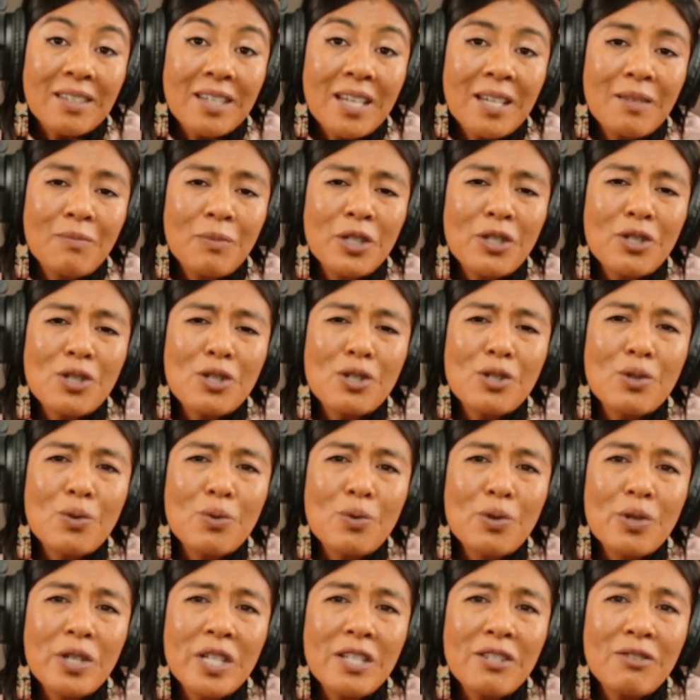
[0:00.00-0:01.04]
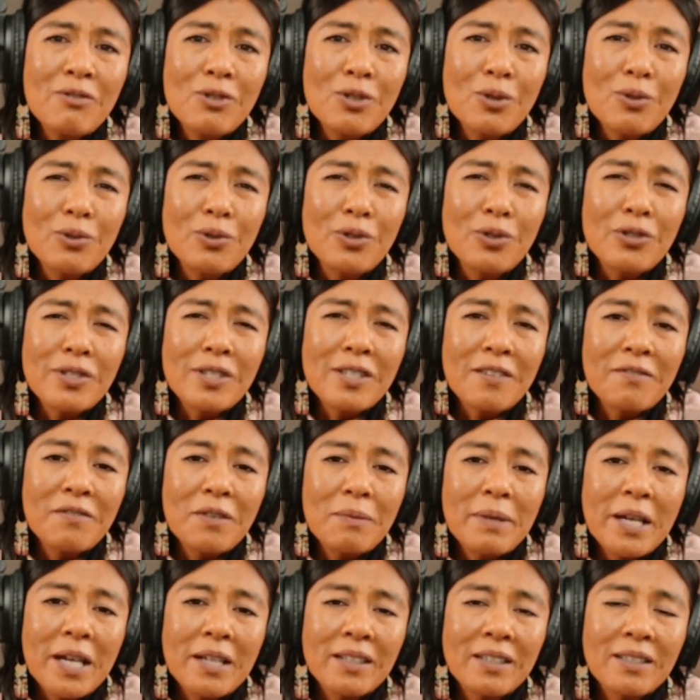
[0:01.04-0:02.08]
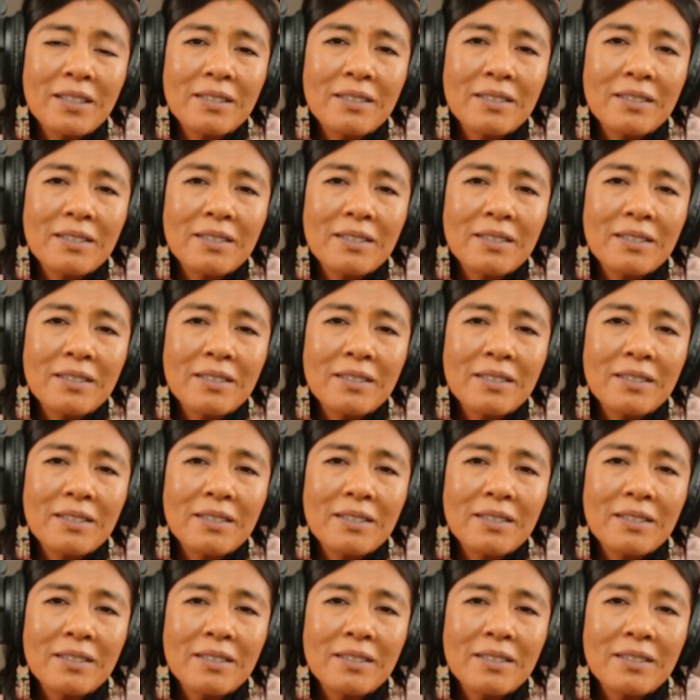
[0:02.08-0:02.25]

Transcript: and what story you told yourself about it.